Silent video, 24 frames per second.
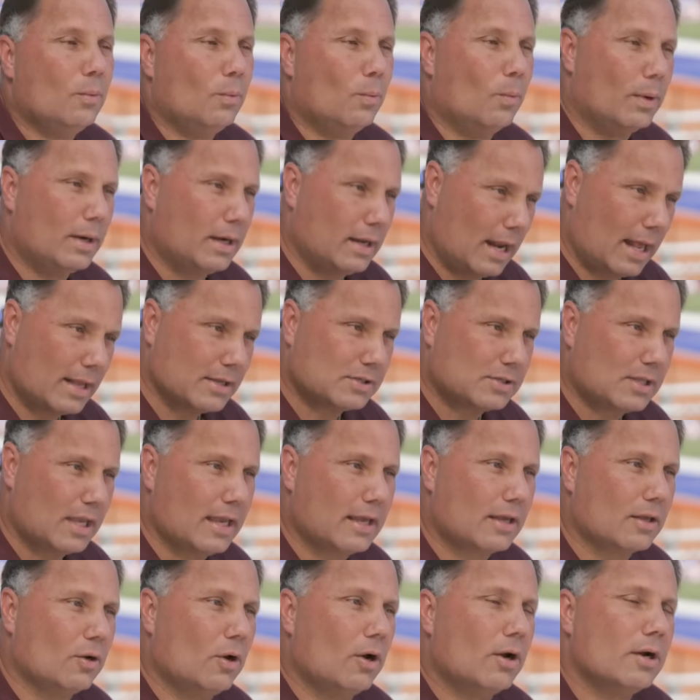what it has
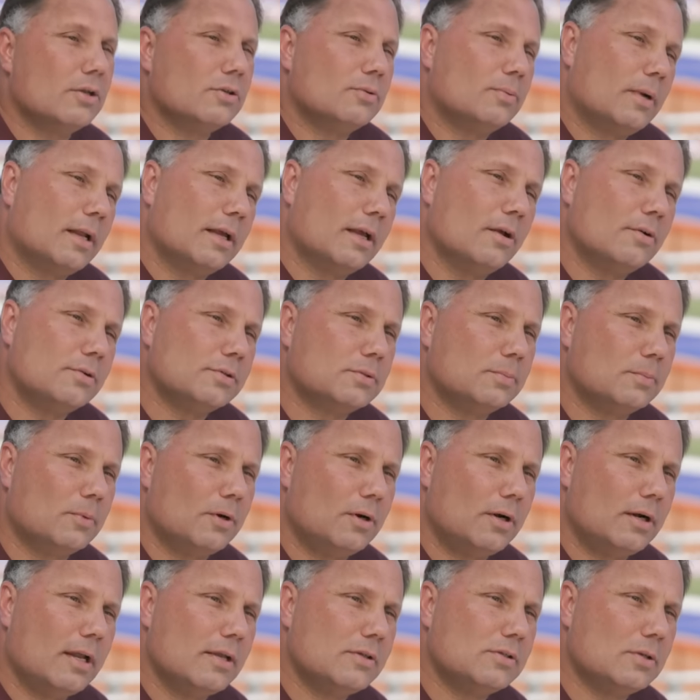taken on is when I go
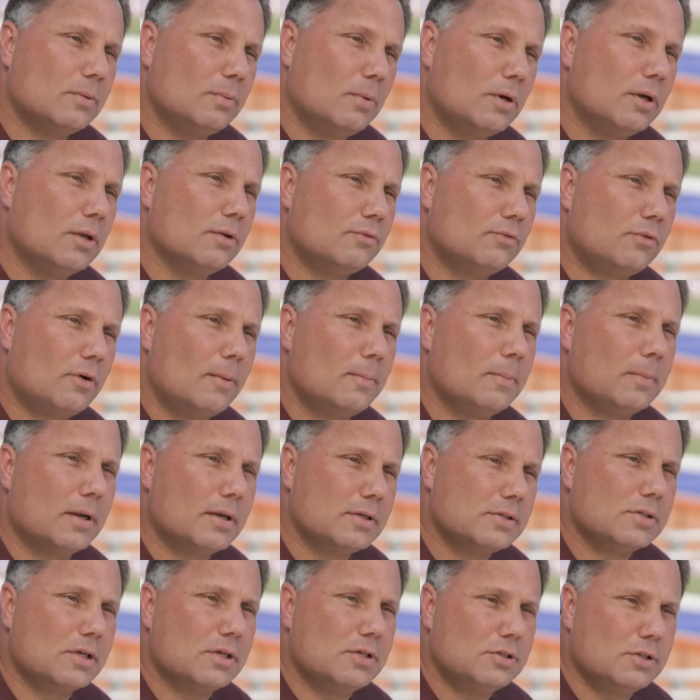somewhere and they say, where are you from? And
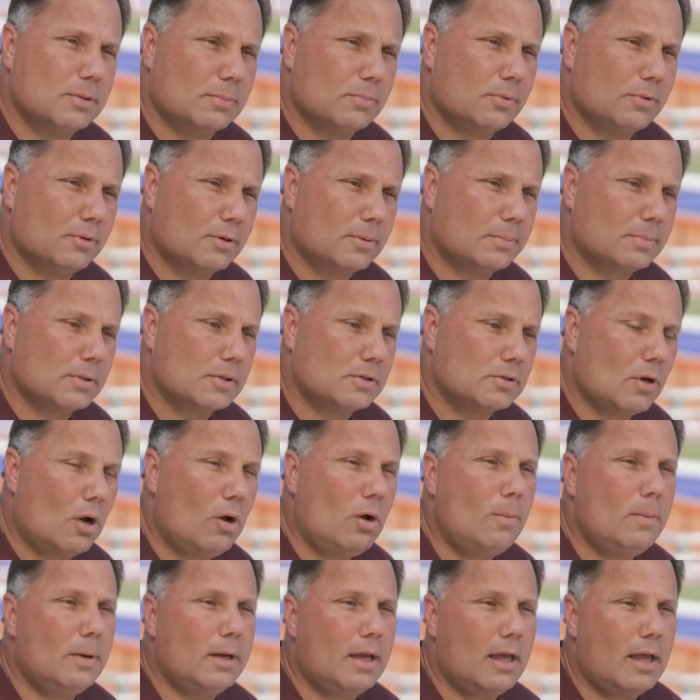I say, Jim Thorpe. They say,
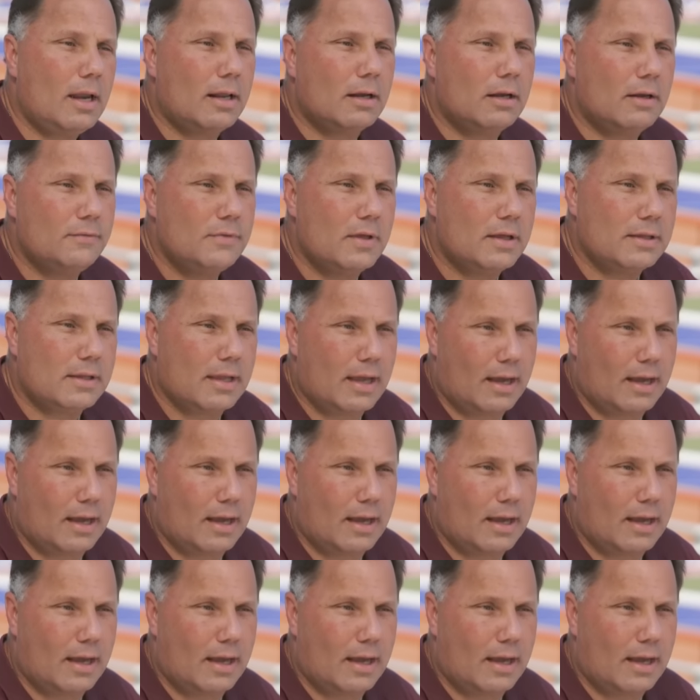oh my God, I love that